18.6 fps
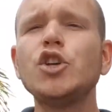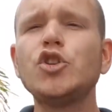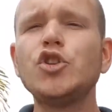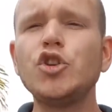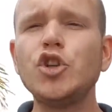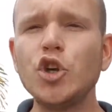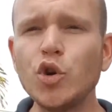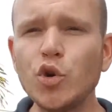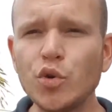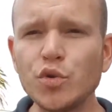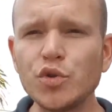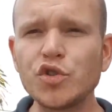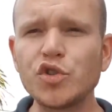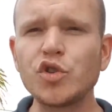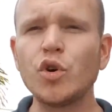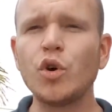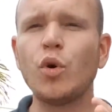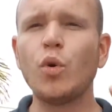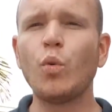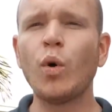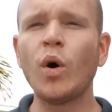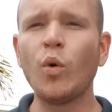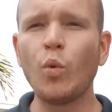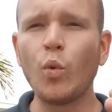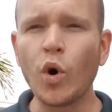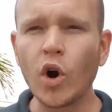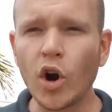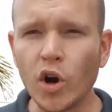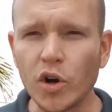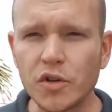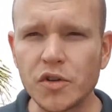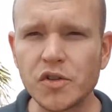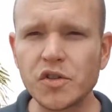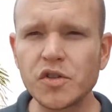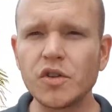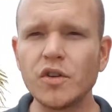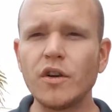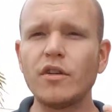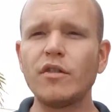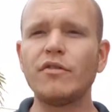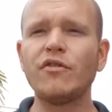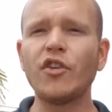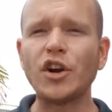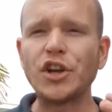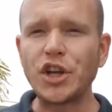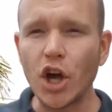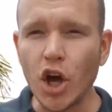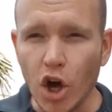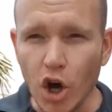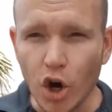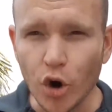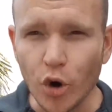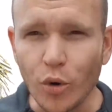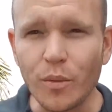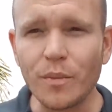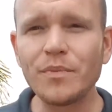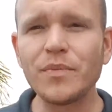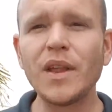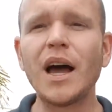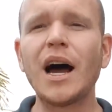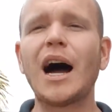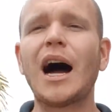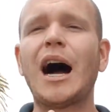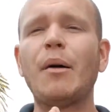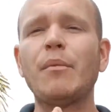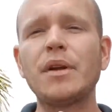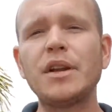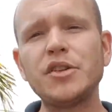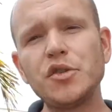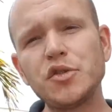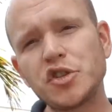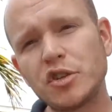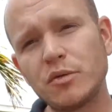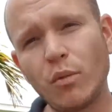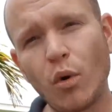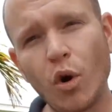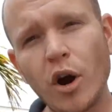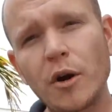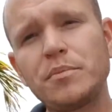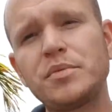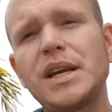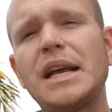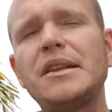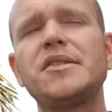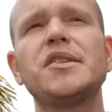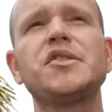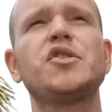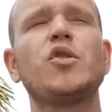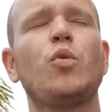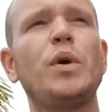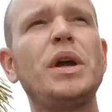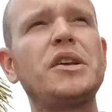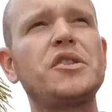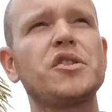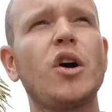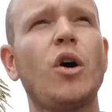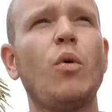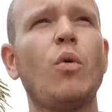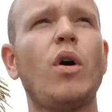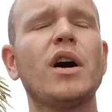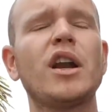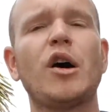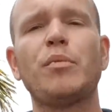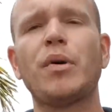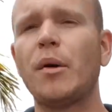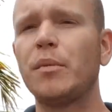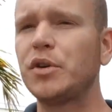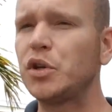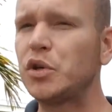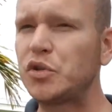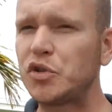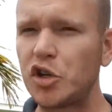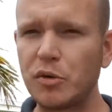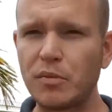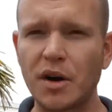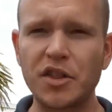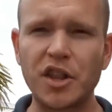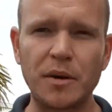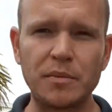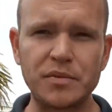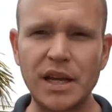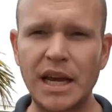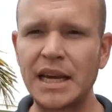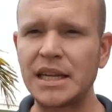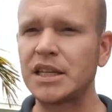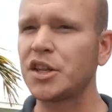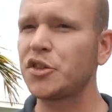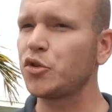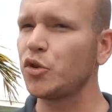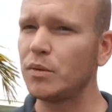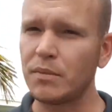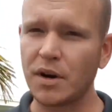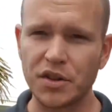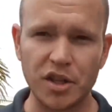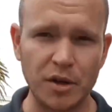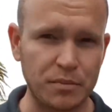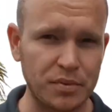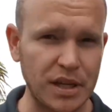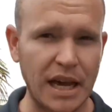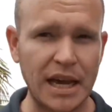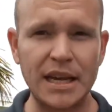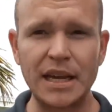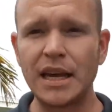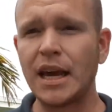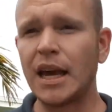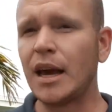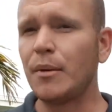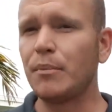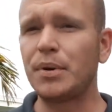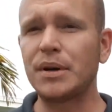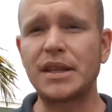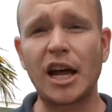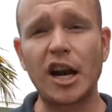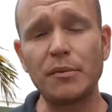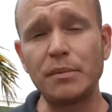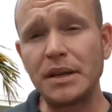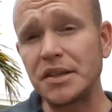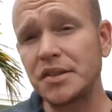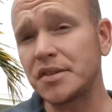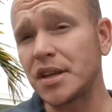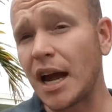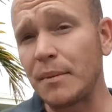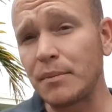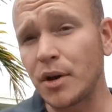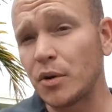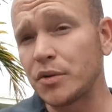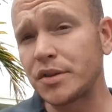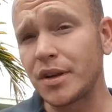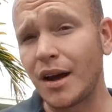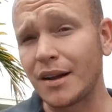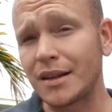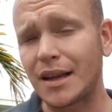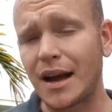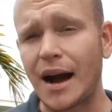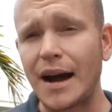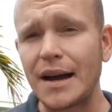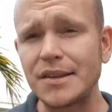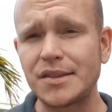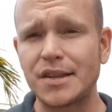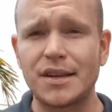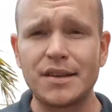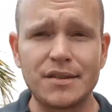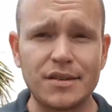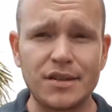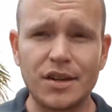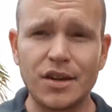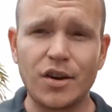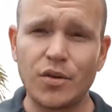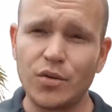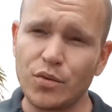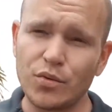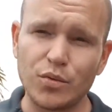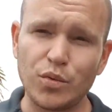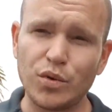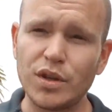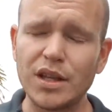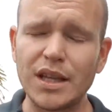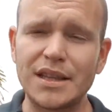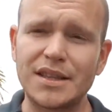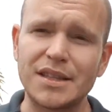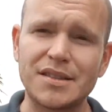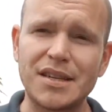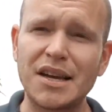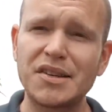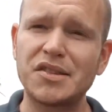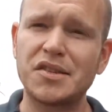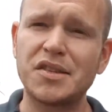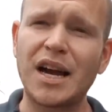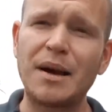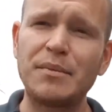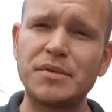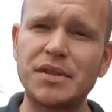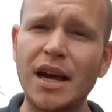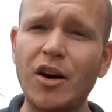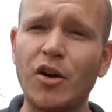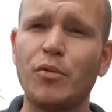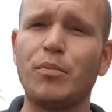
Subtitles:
Use what works for you. I'm going to do some more updates as the weeks go on. I'll probably do a 2-month update and a 3-month update, but that'll be as time goes on, guys, and we'll let the test of time tell.